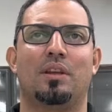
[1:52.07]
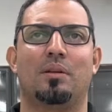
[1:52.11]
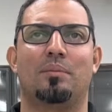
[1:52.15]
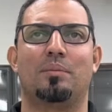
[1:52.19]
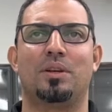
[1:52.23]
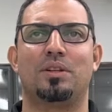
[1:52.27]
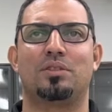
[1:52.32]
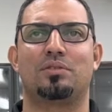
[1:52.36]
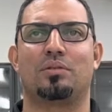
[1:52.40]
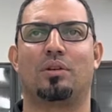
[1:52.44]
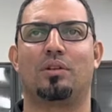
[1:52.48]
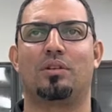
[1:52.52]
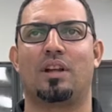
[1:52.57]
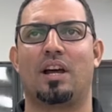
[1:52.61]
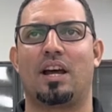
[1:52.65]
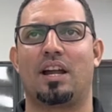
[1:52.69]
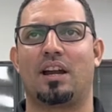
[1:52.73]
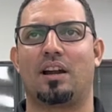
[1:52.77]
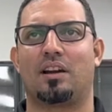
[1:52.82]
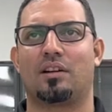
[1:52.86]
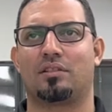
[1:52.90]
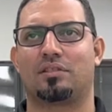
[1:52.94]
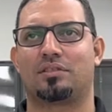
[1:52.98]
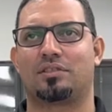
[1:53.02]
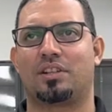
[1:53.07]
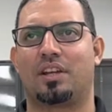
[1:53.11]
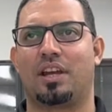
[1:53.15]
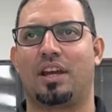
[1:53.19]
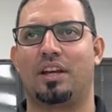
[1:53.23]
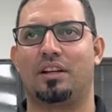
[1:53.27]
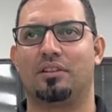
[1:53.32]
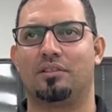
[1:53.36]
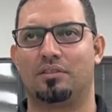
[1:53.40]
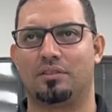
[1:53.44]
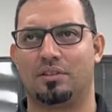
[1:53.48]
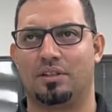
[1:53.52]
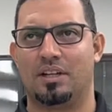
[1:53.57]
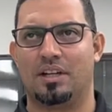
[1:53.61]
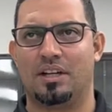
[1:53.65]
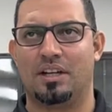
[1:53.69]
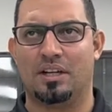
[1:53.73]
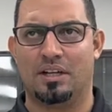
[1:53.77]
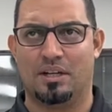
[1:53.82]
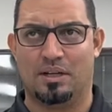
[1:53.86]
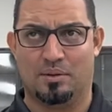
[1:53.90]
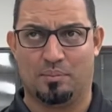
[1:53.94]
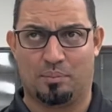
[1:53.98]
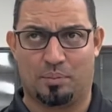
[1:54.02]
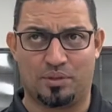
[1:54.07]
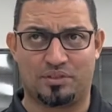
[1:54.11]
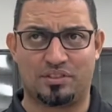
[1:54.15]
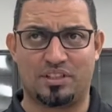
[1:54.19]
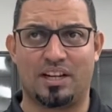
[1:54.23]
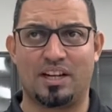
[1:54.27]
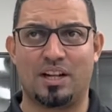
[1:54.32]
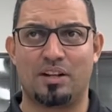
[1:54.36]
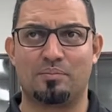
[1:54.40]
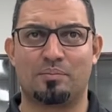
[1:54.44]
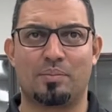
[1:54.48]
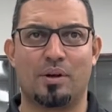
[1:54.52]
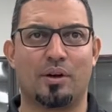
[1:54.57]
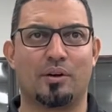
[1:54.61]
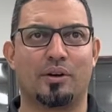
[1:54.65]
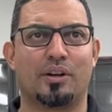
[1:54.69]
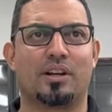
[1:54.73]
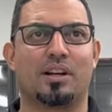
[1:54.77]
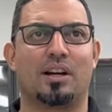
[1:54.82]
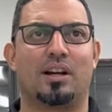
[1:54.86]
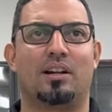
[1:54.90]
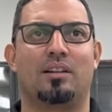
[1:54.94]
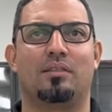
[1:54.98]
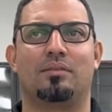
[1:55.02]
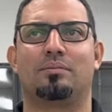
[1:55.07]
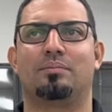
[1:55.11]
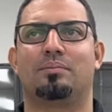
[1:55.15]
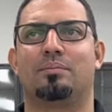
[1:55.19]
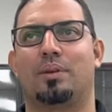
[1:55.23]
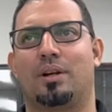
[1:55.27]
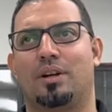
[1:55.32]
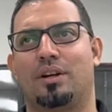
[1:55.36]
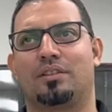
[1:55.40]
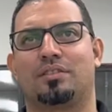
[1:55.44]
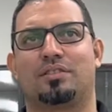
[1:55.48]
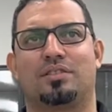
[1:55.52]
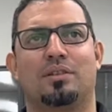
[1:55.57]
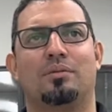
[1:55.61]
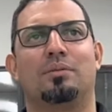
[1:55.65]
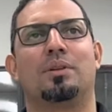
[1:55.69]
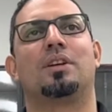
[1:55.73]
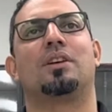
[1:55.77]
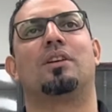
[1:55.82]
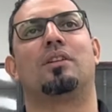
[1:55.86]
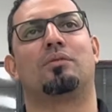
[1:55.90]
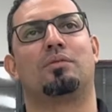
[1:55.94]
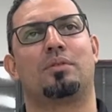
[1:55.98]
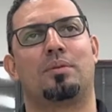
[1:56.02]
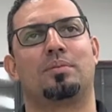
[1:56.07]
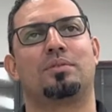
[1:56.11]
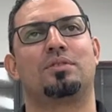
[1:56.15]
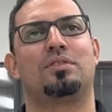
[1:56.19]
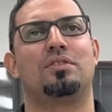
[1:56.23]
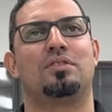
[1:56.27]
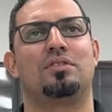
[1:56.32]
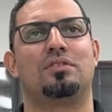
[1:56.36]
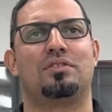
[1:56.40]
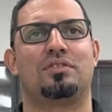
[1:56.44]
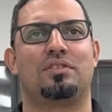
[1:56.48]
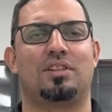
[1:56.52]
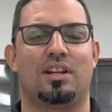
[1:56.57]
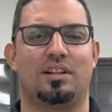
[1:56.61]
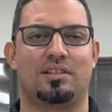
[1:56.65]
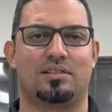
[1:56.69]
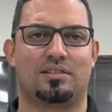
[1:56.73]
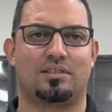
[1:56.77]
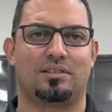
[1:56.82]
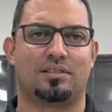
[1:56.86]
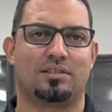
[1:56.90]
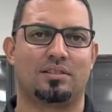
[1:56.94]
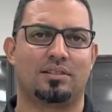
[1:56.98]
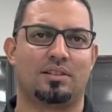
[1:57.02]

visual analog scale, presented better cervical reposition sense,